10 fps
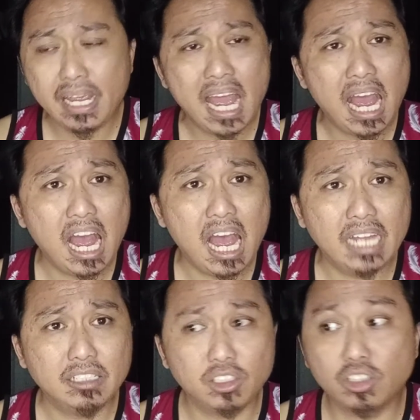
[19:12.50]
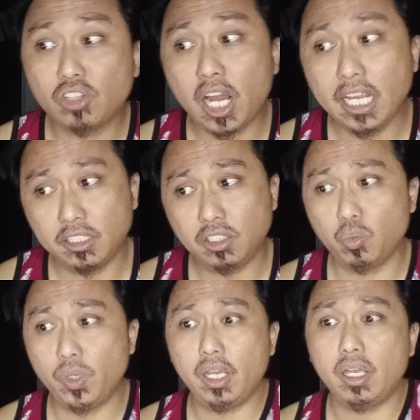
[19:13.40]
had strikes
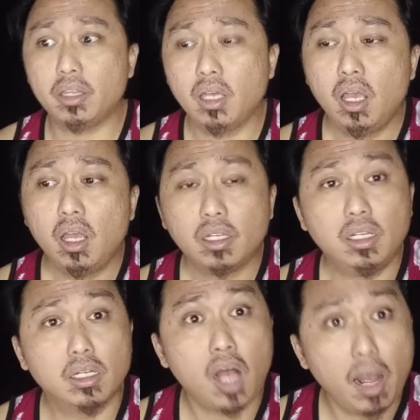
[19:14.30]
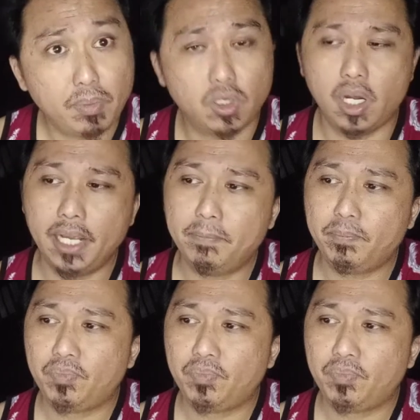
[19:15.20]
with the copyright.